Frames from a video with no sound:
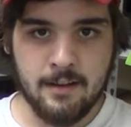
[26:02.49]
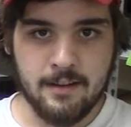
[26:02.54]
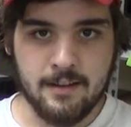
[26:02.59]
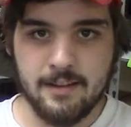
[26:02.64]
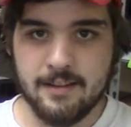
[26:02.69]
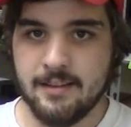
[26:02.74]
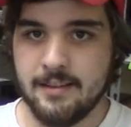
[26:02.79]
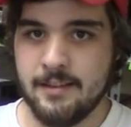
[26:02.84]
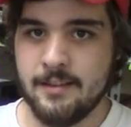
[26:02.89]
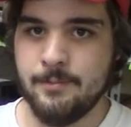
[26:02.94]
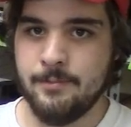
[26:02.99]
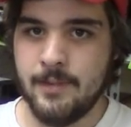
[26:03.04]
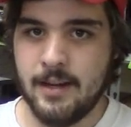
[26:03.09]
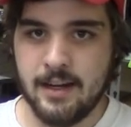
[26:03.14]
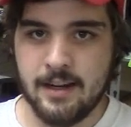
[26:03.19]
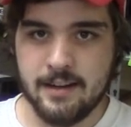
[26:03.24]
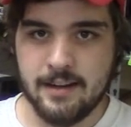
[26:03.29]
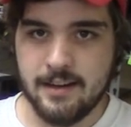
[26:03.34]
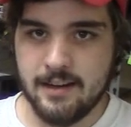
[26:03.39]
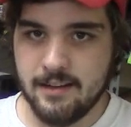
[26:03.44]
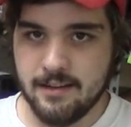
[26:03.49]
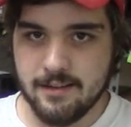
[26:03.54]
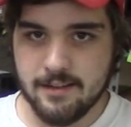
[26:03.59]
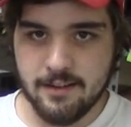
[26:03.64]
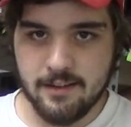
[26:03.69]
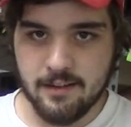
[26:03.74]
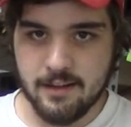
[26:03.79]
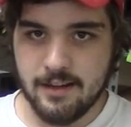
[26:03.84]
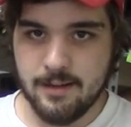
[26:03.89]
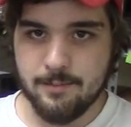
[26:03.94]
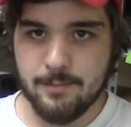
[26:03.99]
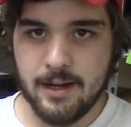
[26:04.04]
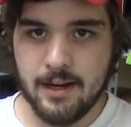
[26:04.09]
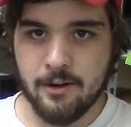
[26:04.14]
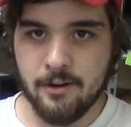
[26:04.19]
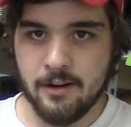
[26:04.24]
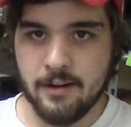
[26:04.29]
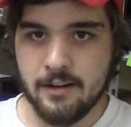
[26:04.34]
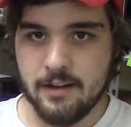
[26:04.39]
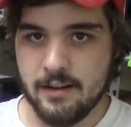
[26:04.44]
this is made instantly
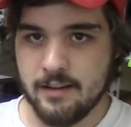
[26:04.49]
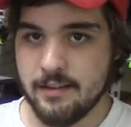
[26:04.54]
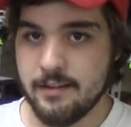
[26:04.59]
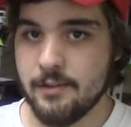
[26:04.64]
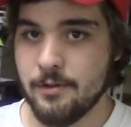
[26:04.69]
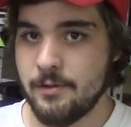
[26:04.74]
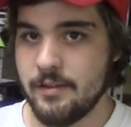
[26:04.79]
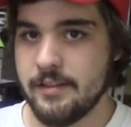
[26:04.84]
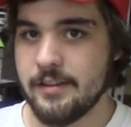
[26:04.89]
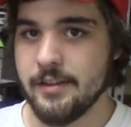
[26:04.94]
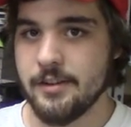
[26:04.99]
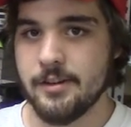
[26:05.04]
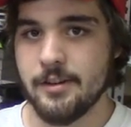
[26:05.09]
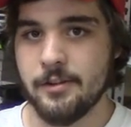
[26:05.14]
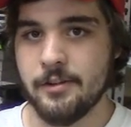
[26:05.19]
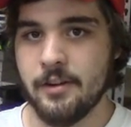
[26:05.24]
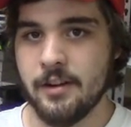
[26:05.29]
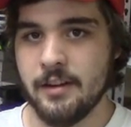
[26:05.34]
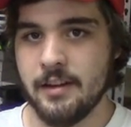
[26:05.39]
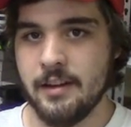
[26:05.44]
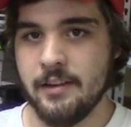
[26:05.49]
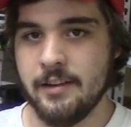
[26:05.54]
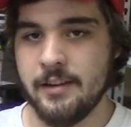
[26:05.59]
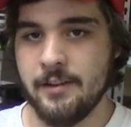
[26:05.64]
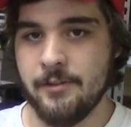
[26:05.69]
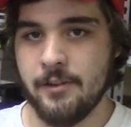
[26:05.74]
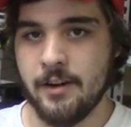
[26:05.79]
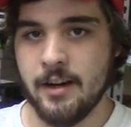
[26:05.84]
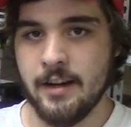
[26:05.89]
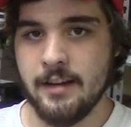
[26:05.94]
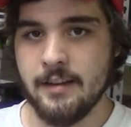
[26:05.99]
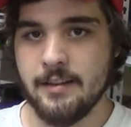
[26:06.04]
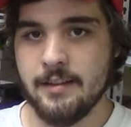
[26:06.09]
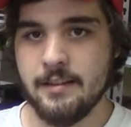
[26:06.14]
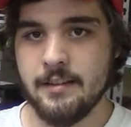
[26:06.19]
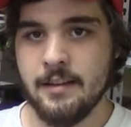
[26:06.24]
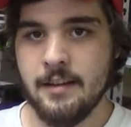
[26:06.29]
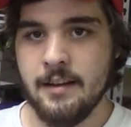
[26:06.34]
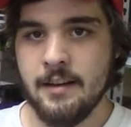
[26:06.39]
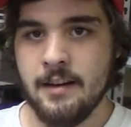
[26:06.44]
apparent as soon as you turn on the
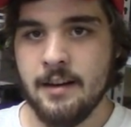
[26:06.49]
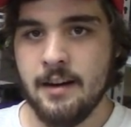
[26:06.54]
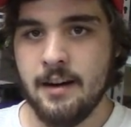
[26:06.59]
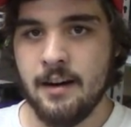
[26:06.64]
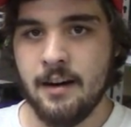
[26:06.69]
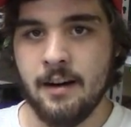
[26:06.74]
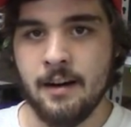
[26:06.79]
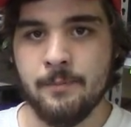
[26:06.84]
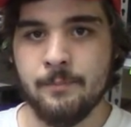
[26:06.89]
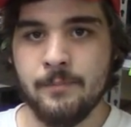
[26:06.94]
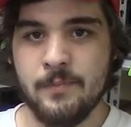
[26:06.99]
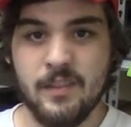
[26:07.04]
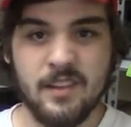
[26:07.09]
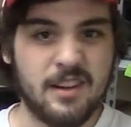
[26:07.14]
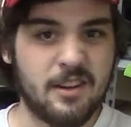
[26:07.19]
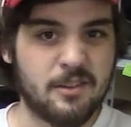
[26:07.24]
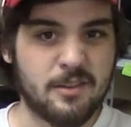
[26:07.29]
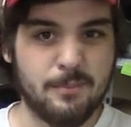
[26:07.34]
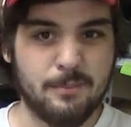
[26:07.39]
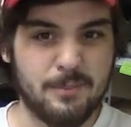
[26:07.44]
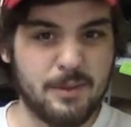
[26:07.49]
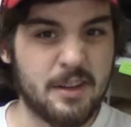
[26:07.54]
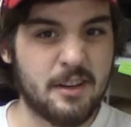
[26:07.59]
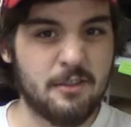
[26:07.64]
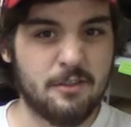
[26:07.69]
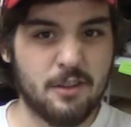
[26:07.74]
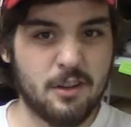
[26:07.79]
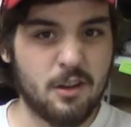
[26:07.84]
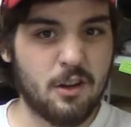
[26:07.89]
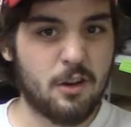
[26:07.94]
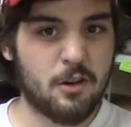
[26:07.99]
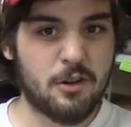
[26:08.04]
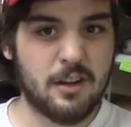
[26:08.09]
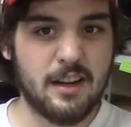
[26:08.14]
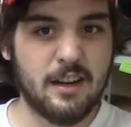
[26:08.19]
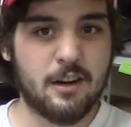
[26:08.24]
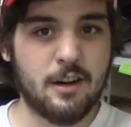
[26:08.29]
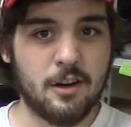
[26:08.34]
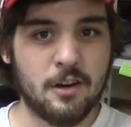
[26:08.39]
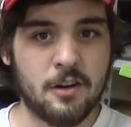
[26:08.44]
device, there's a bit of a
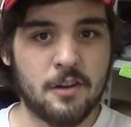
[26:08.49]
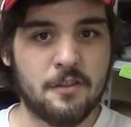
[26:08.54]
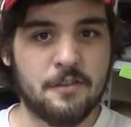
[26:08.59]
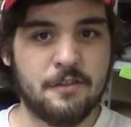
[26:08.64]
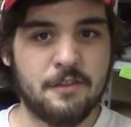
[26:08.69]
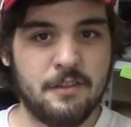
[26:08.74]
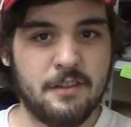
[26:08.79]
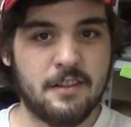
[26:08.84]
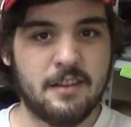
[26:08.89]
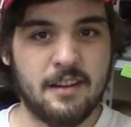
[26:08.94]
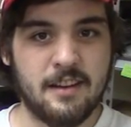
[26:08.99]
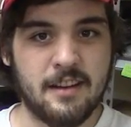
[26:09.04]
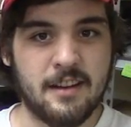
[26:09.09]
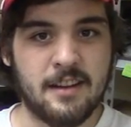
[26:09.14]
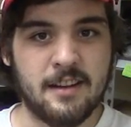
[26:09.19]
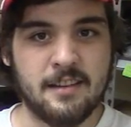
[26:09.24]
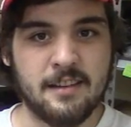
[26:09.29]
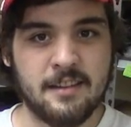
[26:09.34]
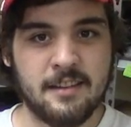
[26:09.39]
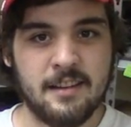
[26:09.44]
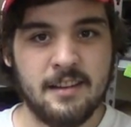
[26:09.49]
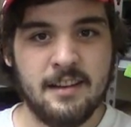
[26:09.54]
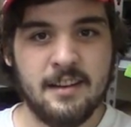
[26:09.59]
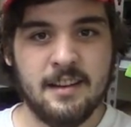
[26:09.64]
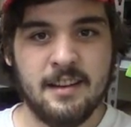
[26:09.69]
learning curve to this.